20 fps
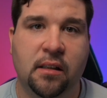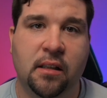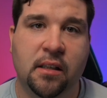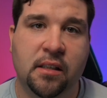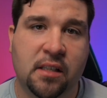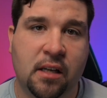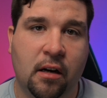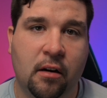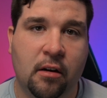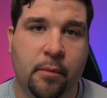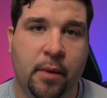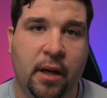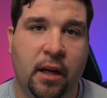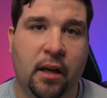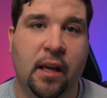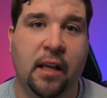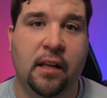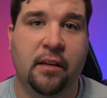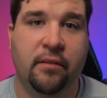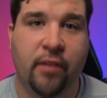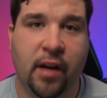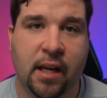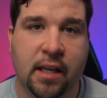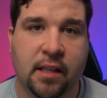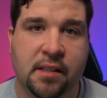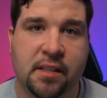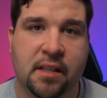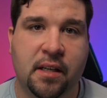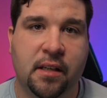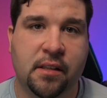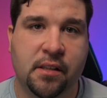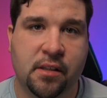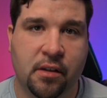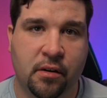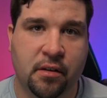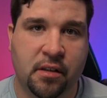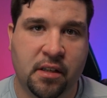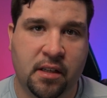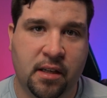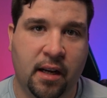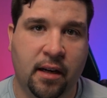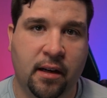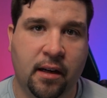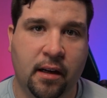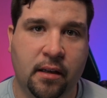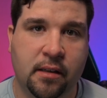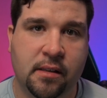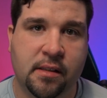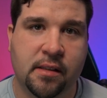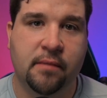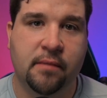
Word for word: let's talk about advanced search techniques.